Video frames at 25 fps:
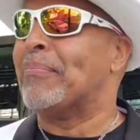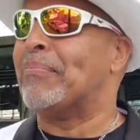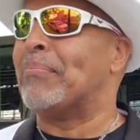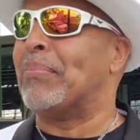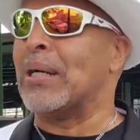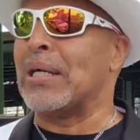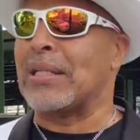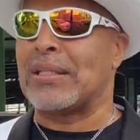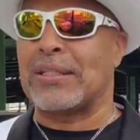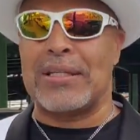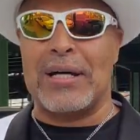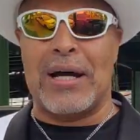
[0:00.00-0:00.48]

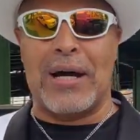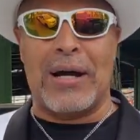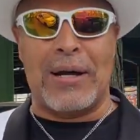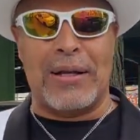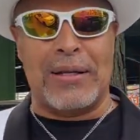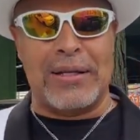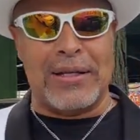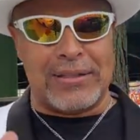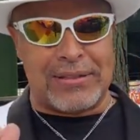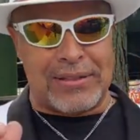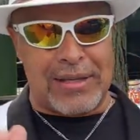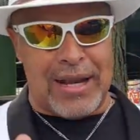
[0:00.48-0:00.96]

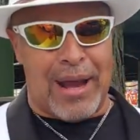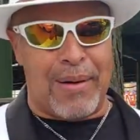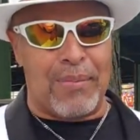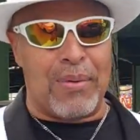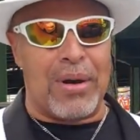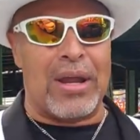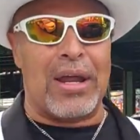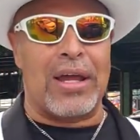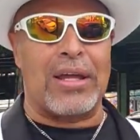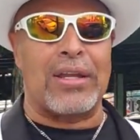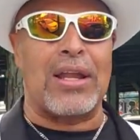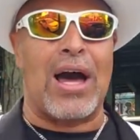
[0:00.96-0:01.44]
But listen, I
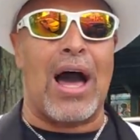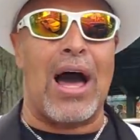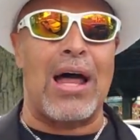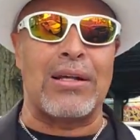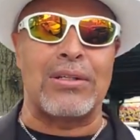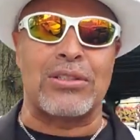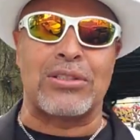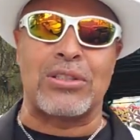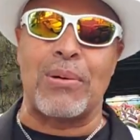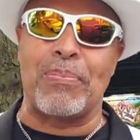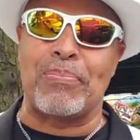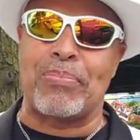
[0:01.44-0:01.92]
want to
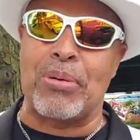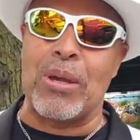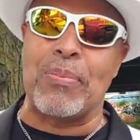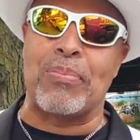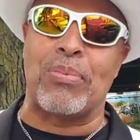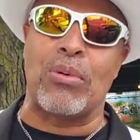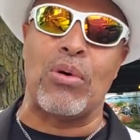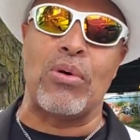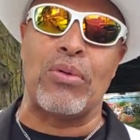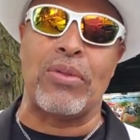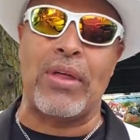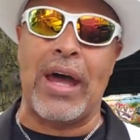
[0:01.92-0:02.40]
acknowledge some
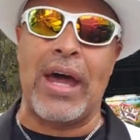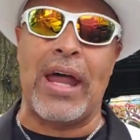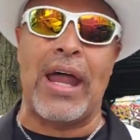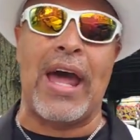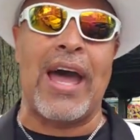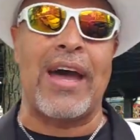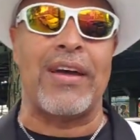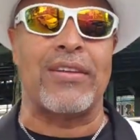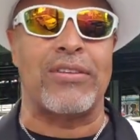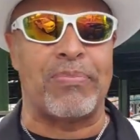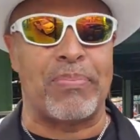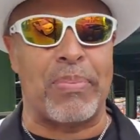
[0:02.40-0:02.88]
people that
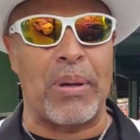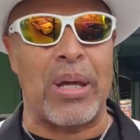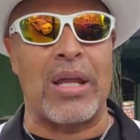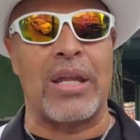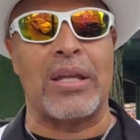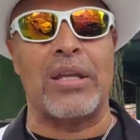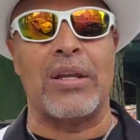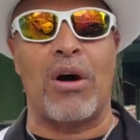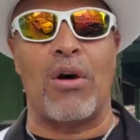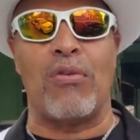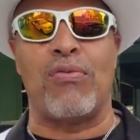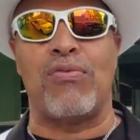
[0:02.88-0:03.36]
has
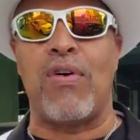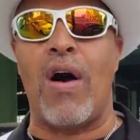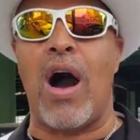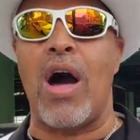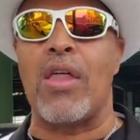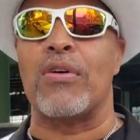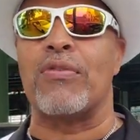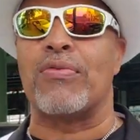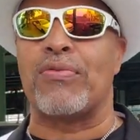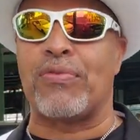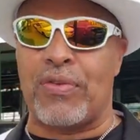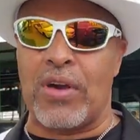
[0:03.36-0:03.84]
been a
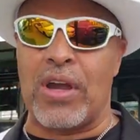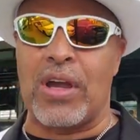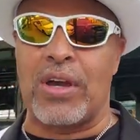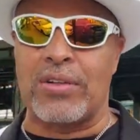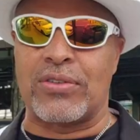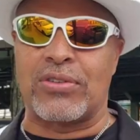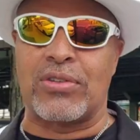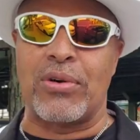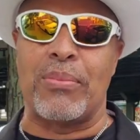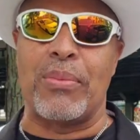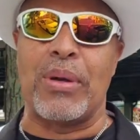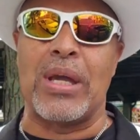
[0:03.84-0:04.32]
father figure
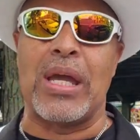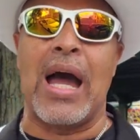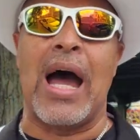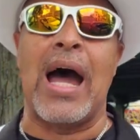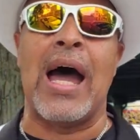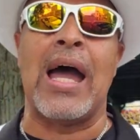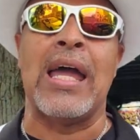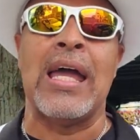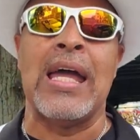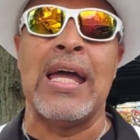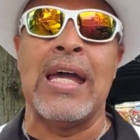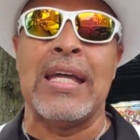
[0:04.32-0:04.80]
to me.
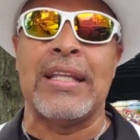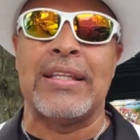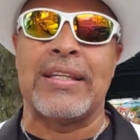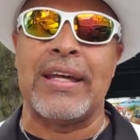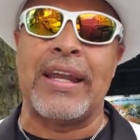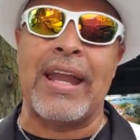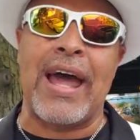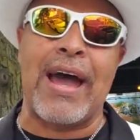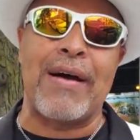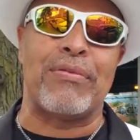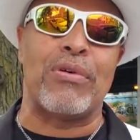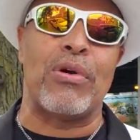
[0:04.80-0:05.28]
I
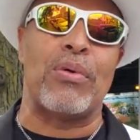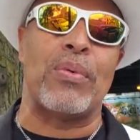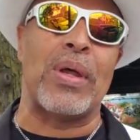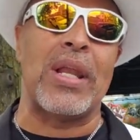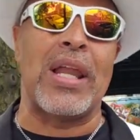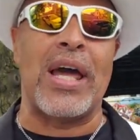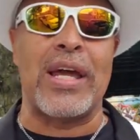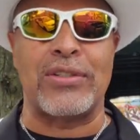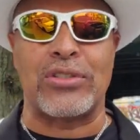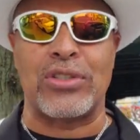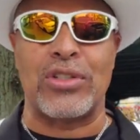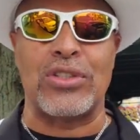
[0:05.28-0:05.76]
didn't have a
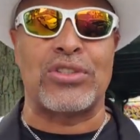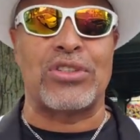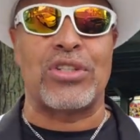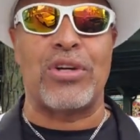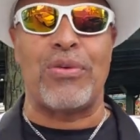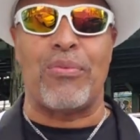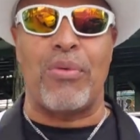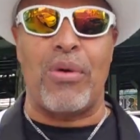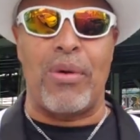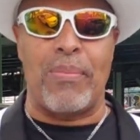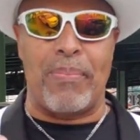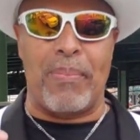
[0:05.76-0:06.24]

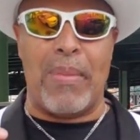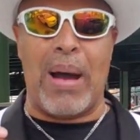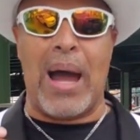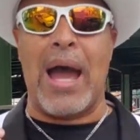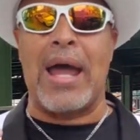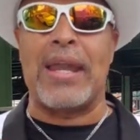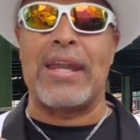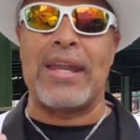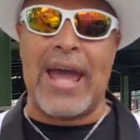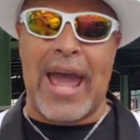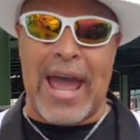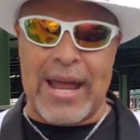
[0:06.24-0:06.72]
relationship with
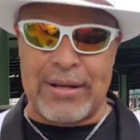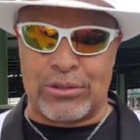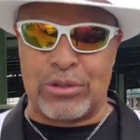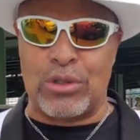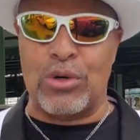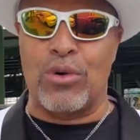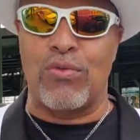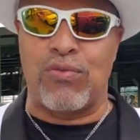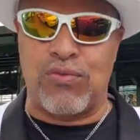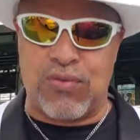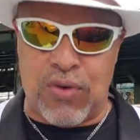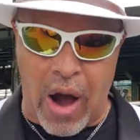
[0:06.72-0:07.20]
my
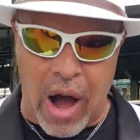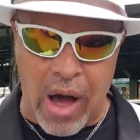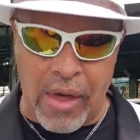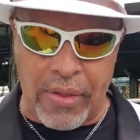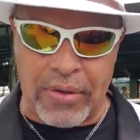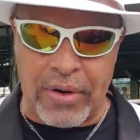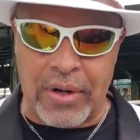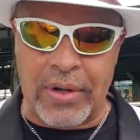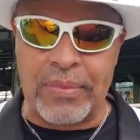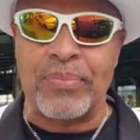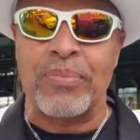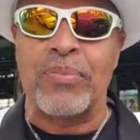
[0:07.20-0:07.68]
natural
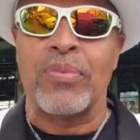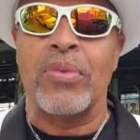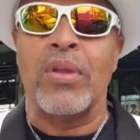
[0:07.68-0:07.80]
father,